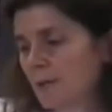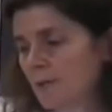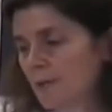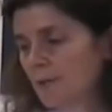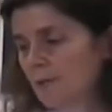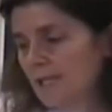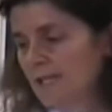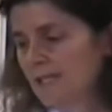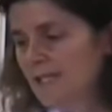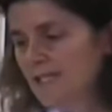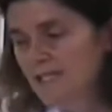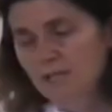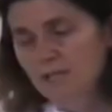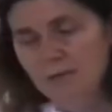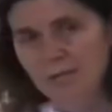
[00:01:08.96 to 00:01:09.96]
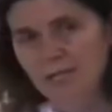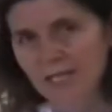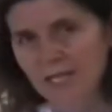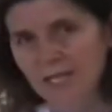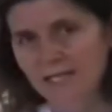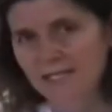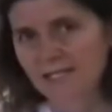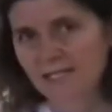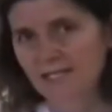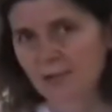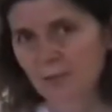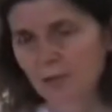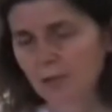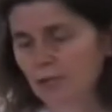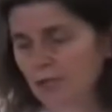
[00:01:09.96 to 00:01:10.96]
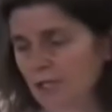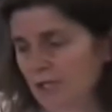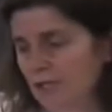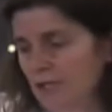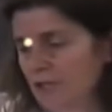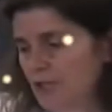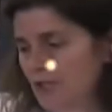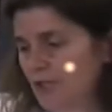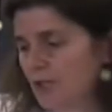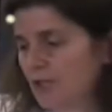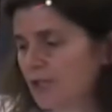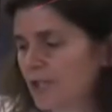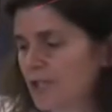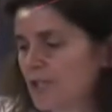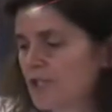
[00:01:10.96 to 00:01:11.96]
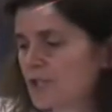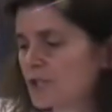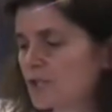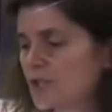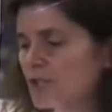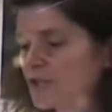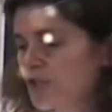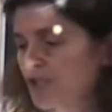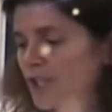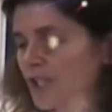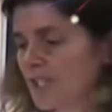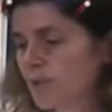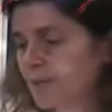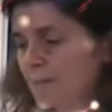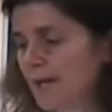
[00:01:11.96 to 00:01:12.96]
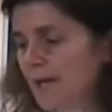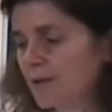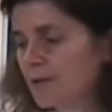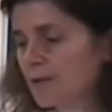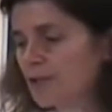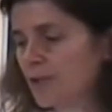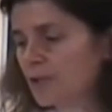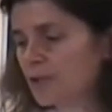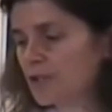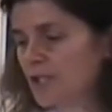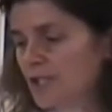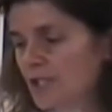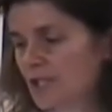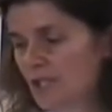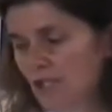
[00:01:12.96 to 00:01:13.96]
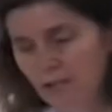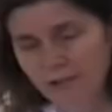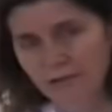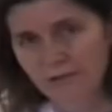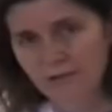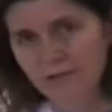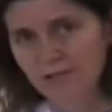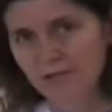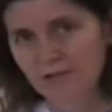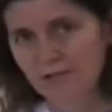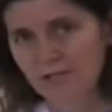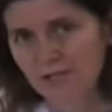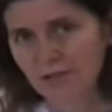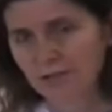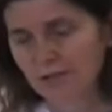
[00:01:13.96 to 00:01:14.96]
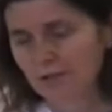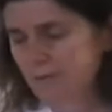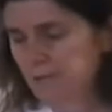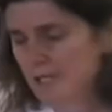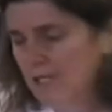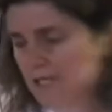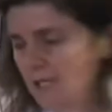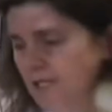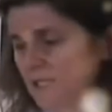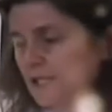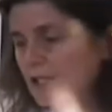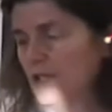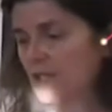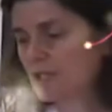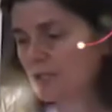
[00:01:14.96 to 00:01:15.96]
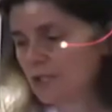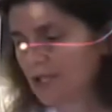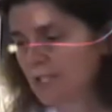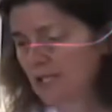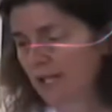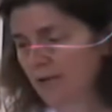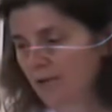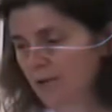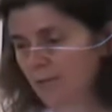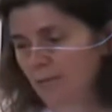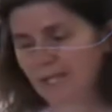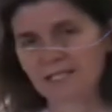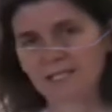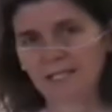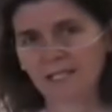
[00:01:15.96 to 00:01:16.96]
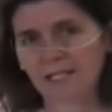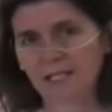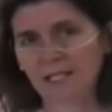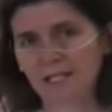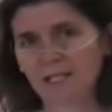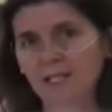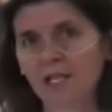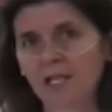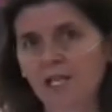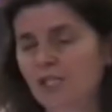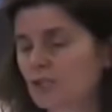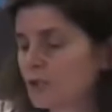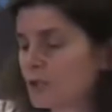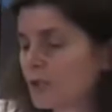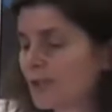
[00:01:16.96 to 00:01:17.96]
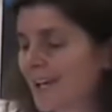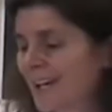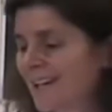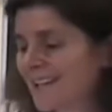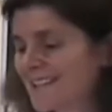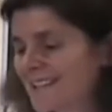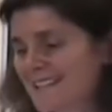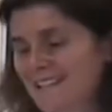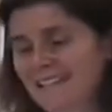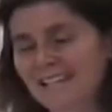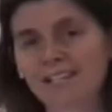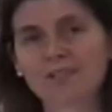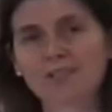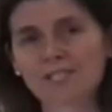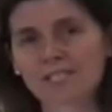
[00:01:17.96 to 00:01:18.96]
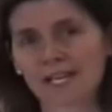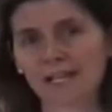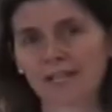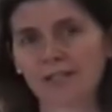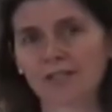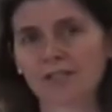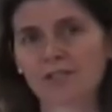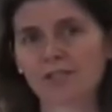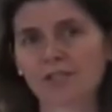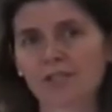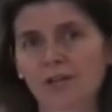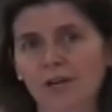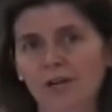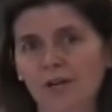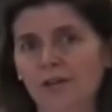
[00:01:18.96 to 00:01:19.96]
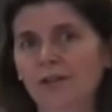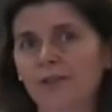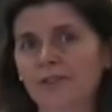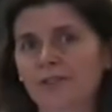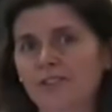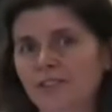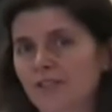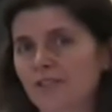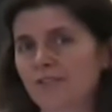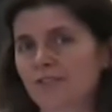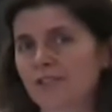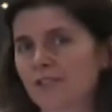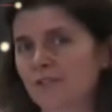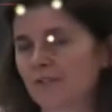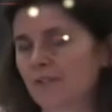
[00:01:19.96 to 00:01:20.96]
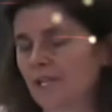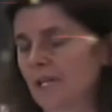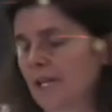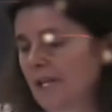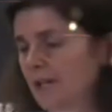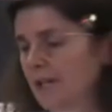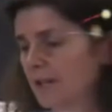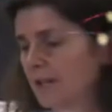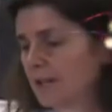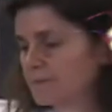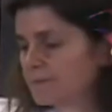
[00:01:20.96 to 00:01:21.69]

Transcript: The easiest way to isolate a pure culture is to streak them out onto the surface of the solid media, diluting out the bacteria till you get single cells on the surface of the agar.